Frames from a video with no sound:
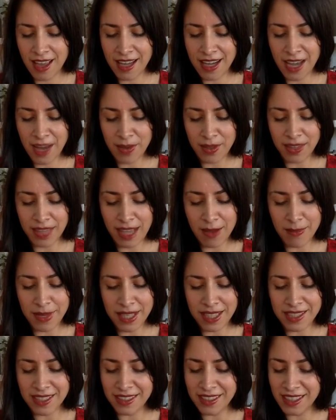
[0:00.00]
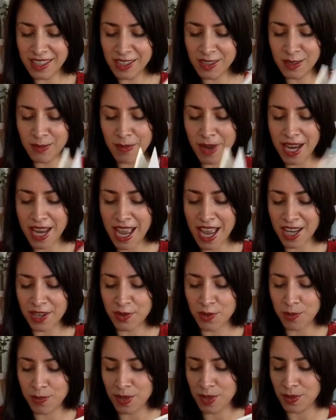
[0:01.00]
Now allow me to list my
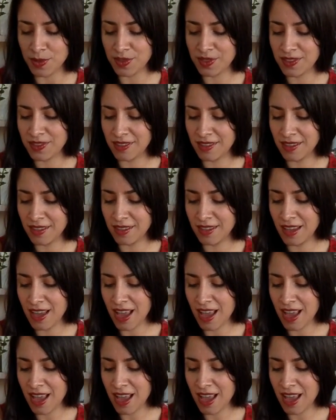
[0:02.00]
attributes.